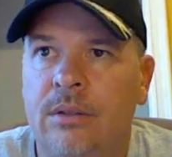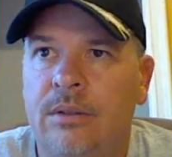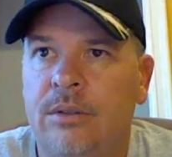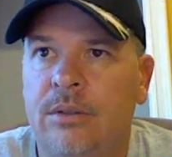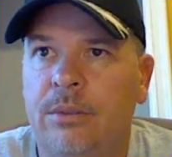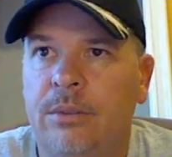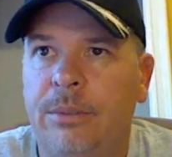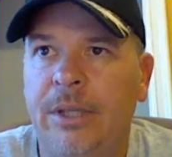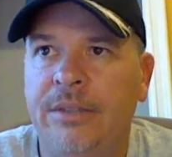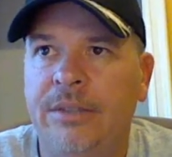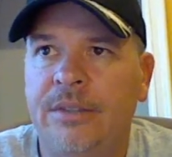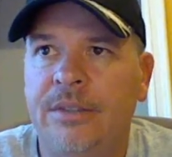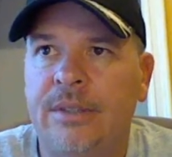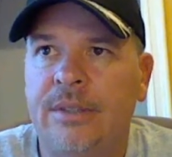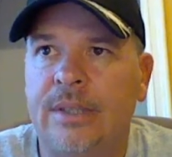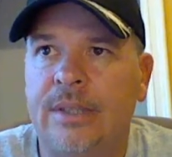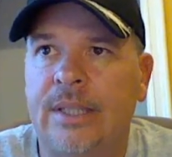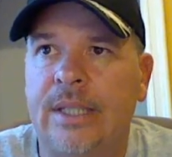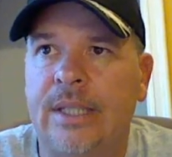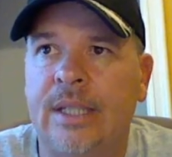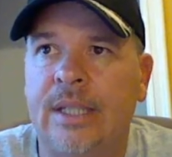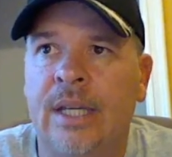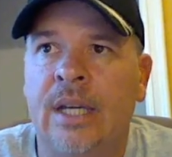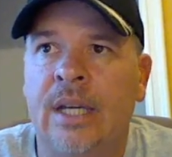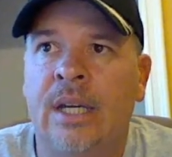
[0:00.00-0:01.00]
So
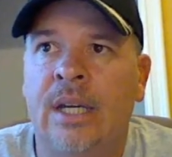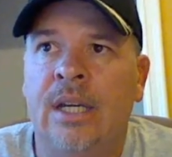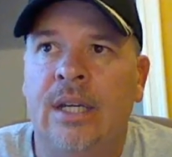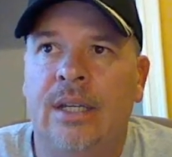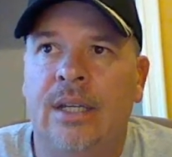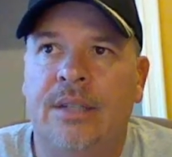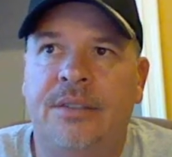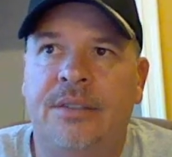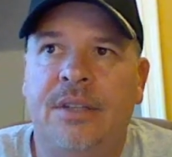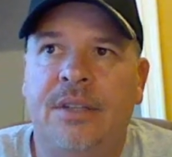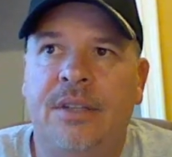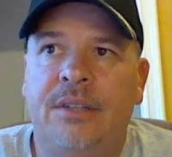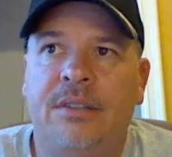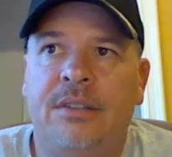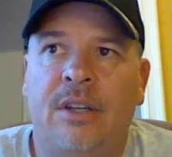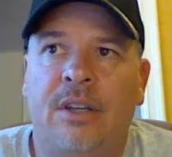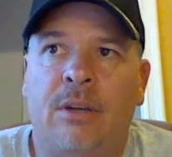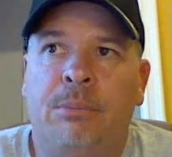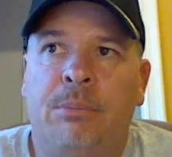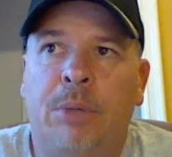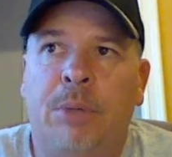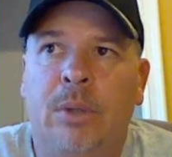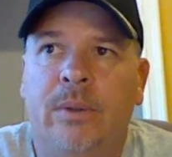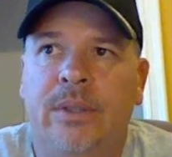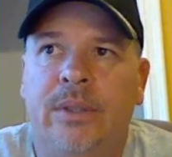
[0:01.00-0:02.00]
basically, it says that
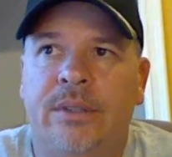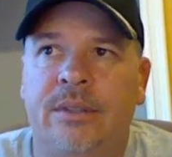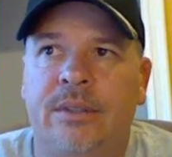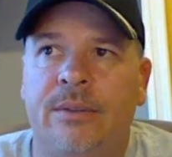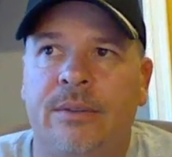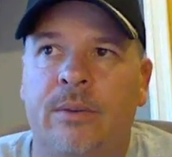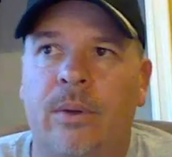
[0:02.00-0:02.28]
opponents